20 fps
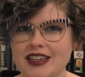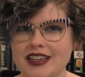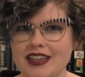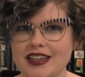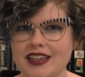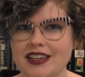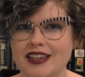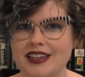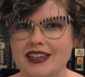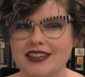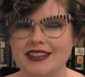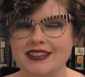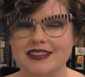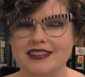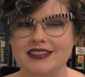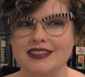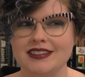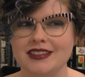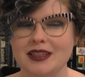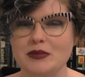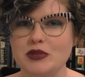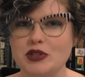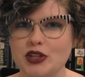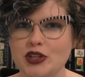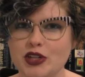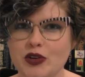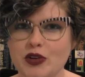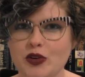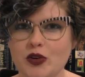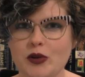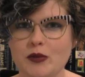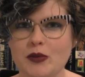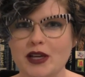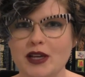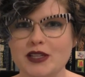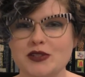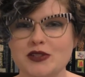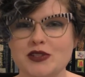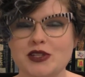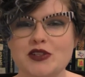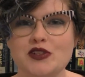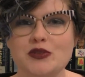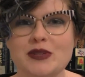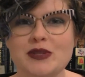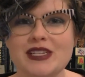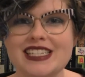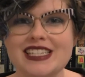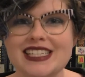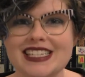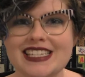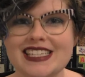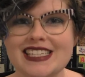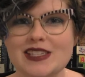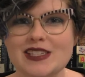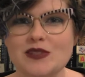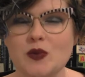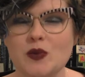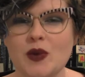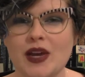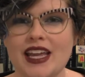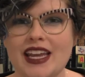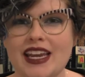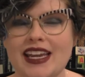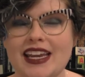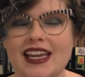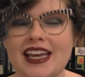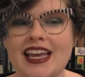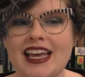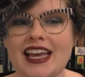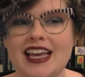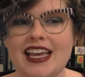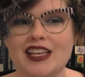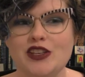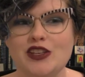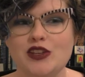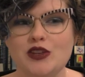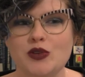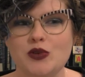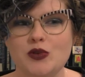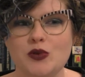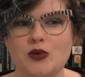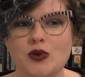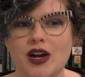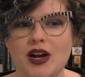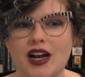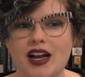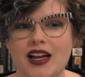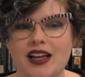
I'm sure you know what imposter syndrome is. It is when you,